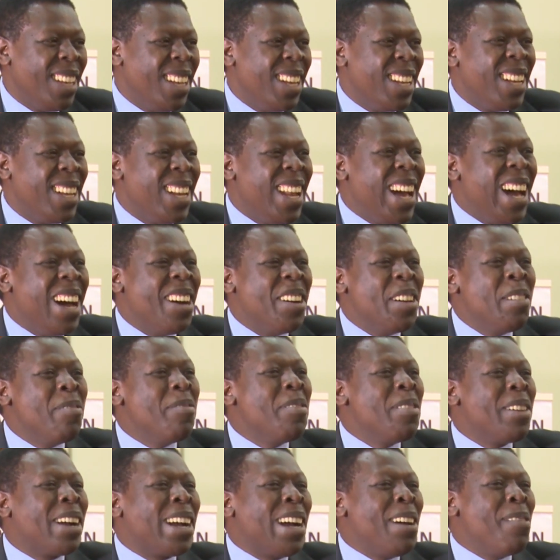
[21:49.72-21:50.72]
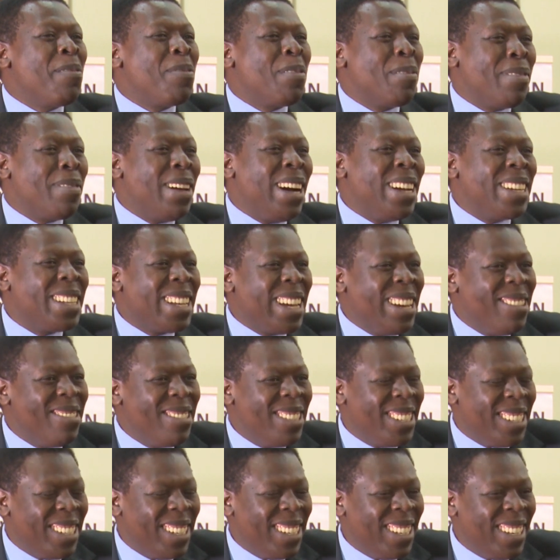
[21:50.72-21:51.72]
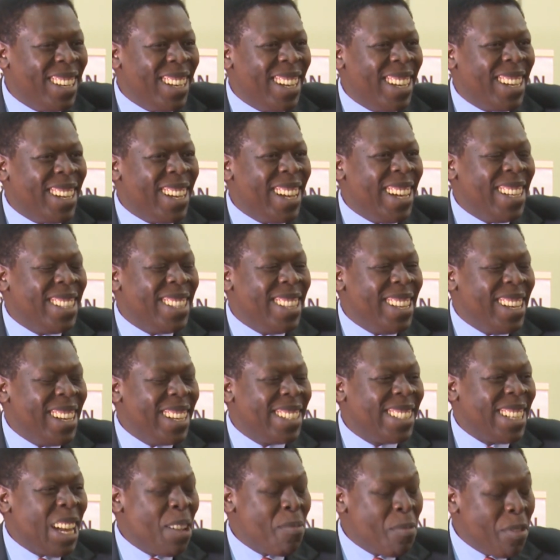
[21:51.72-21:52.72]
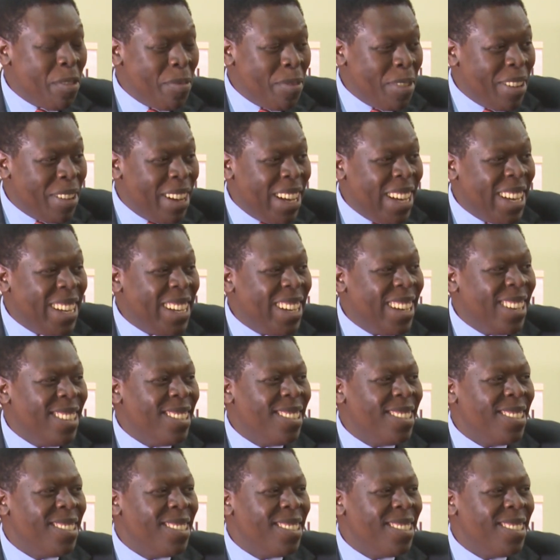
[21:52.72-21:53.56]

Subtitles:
Now, if you come from that county, and I think some of you are here,